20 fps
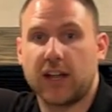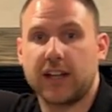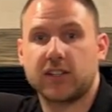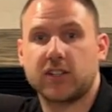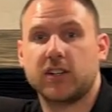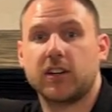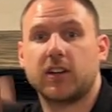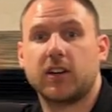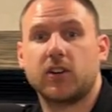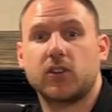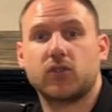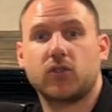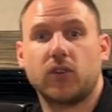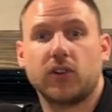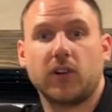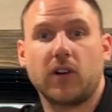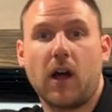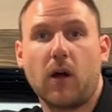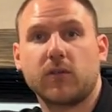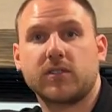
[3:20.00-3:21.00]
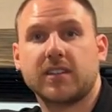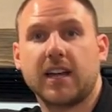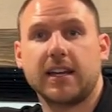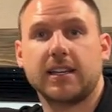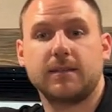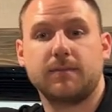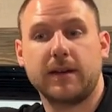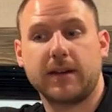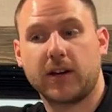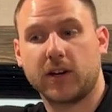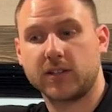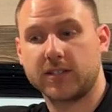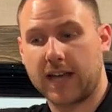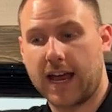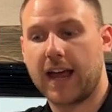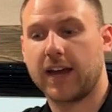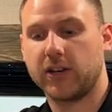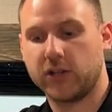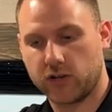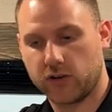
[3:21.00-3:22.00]
that's going to control your outside speakers
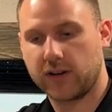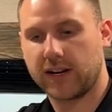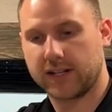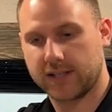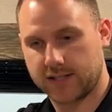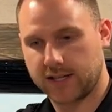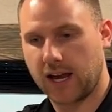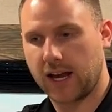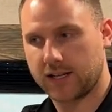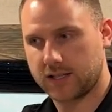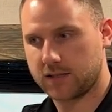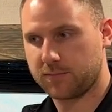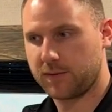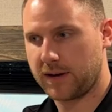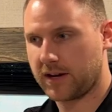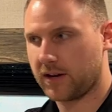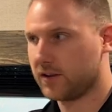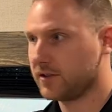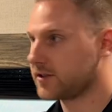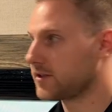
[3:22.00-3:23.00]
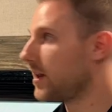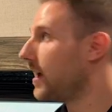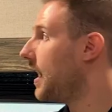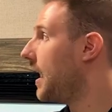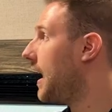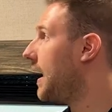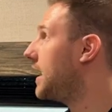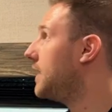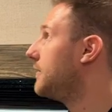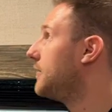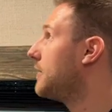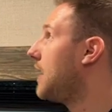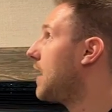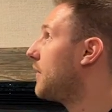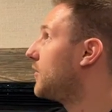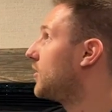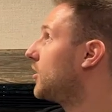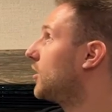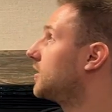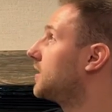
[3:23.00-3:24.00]
and your inside speakers. And if you
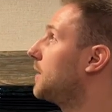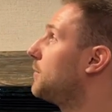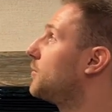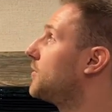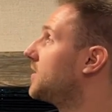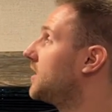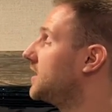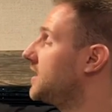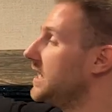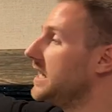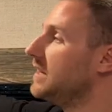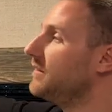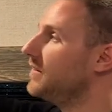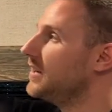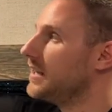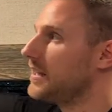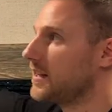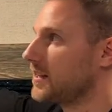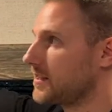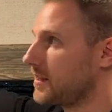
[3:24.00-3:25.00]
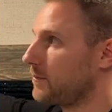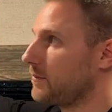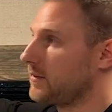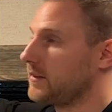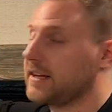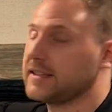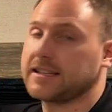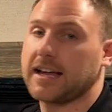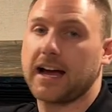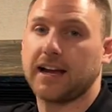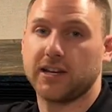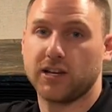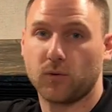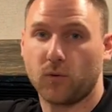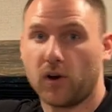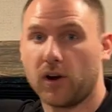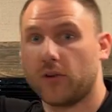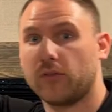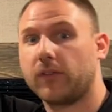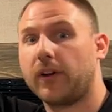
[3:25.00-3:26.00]
have it hooked up with a TV and something like that and you
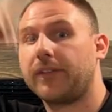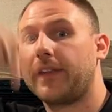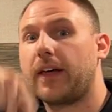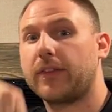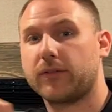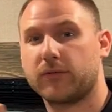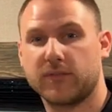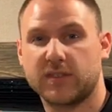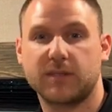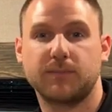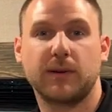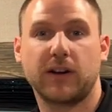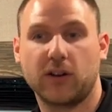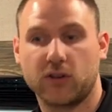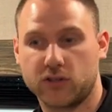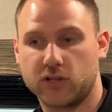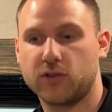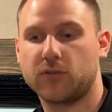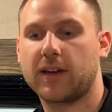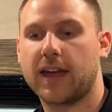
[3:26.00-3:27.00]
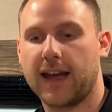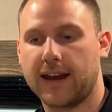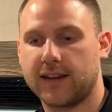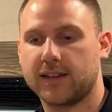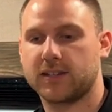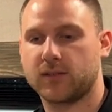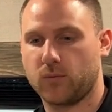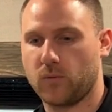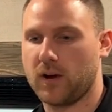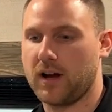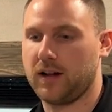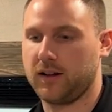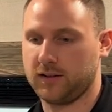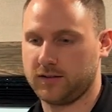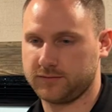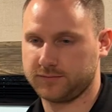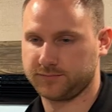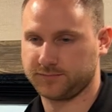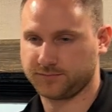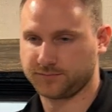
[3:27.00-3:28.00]
want to run that through the speakers, you can as well.
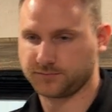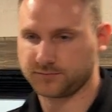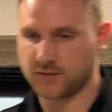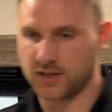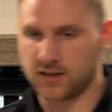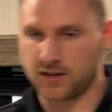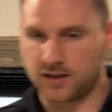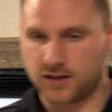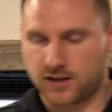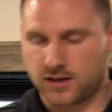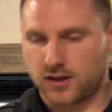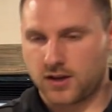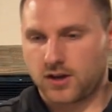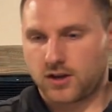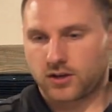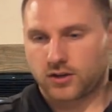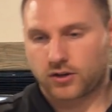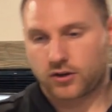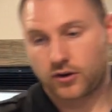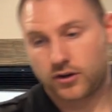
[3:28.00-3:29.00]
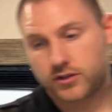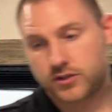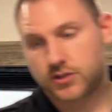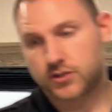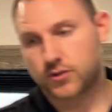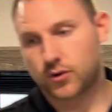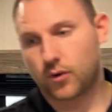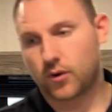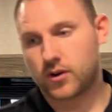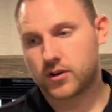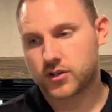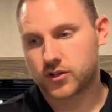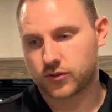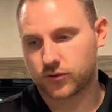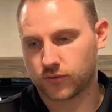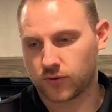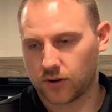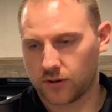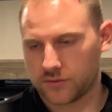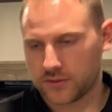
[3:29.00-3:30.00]
Good storage
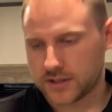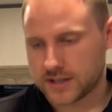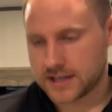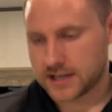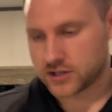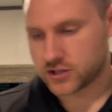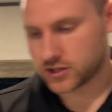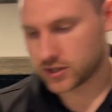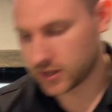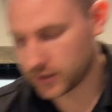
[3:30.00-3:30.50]
throughout the kitchen